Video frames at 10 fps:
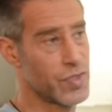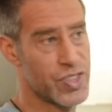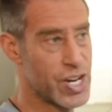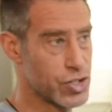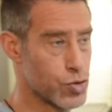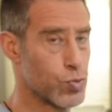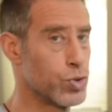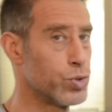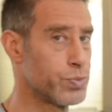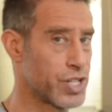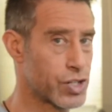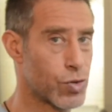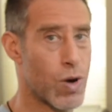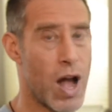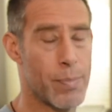there's room to
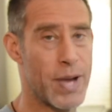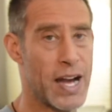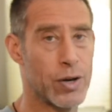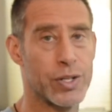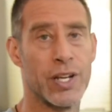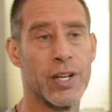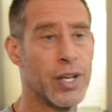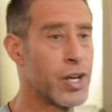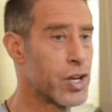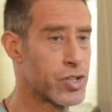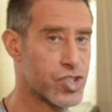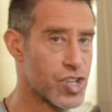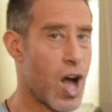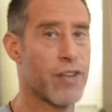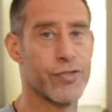crop out
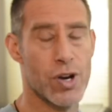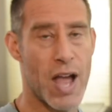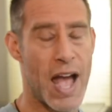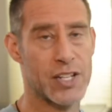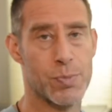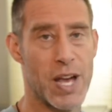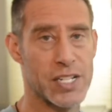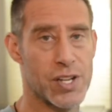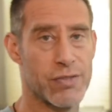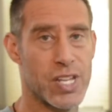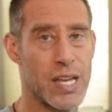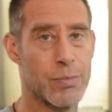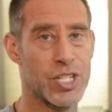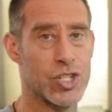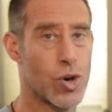softer aspects of the
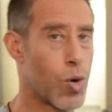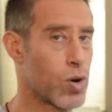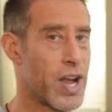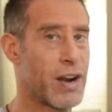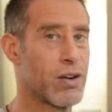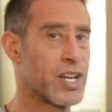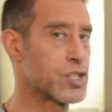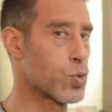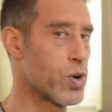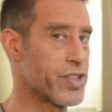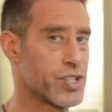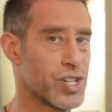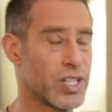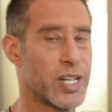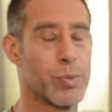image or areas where there's
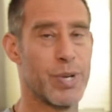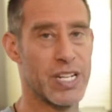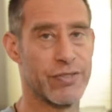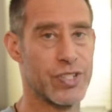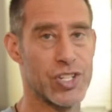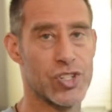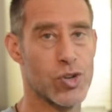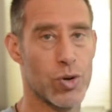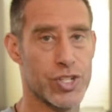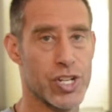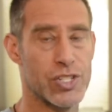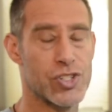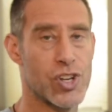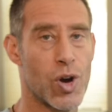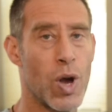a little bit of distortion.
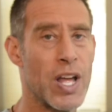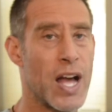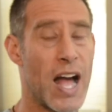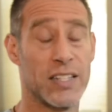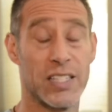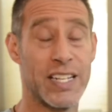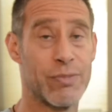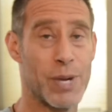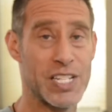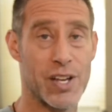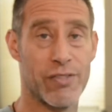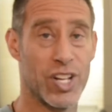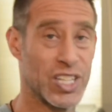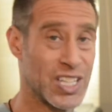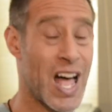So I leave myself a
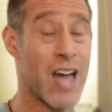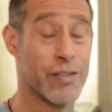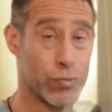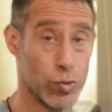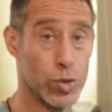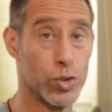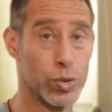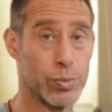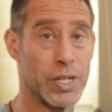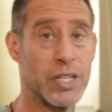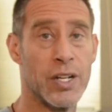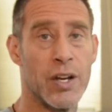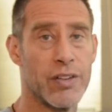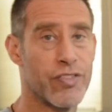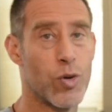lot of room
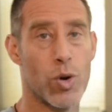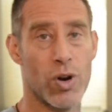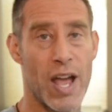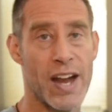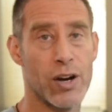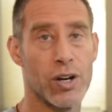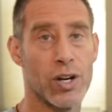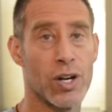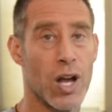for error